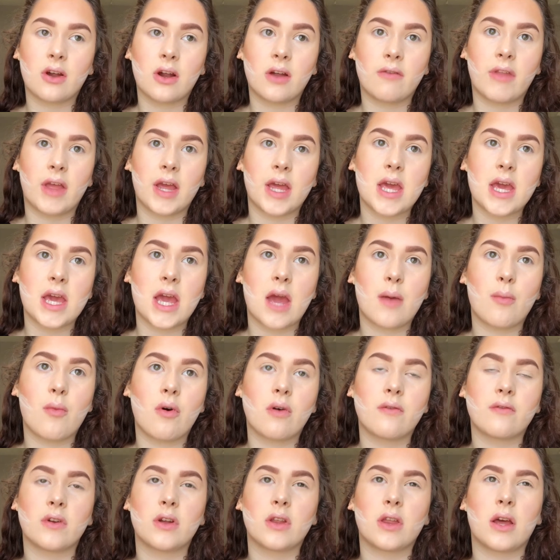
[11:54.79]
and like he came
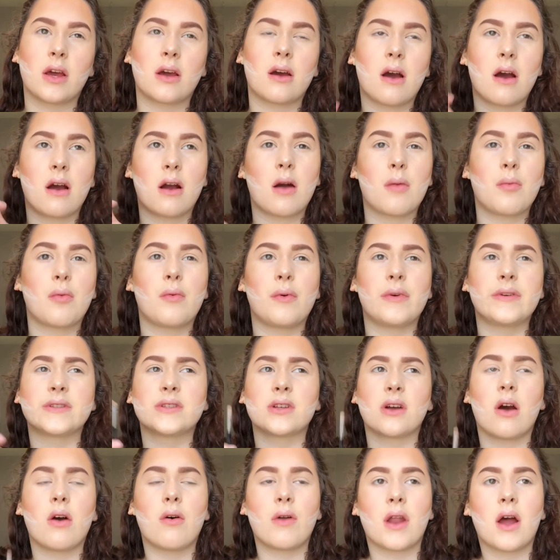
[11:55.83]
over like a couple weeks
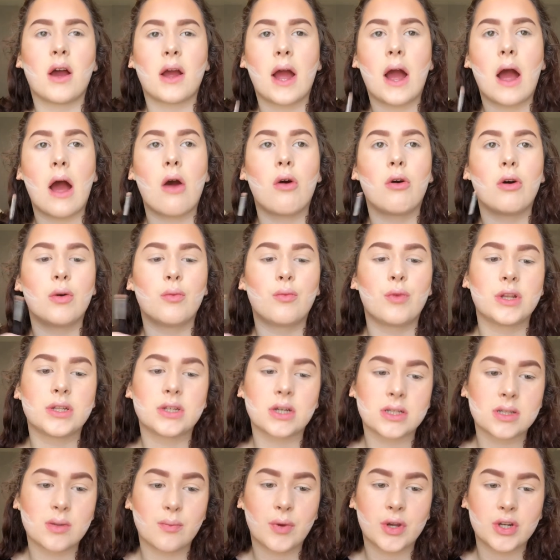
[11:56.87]
ago and hung out and we
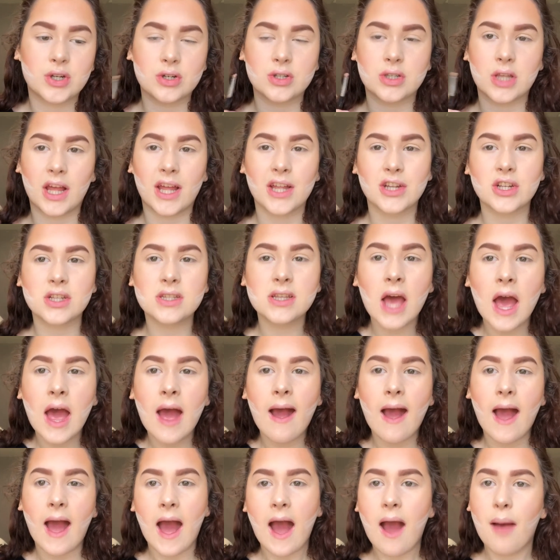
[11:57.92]
took some pictures. Like it just
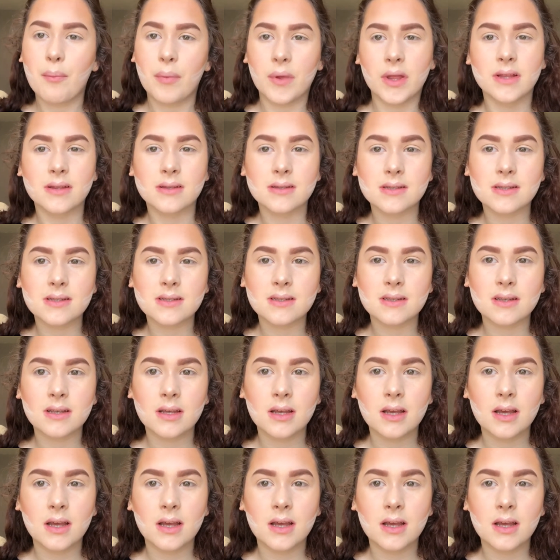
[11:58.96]
happens,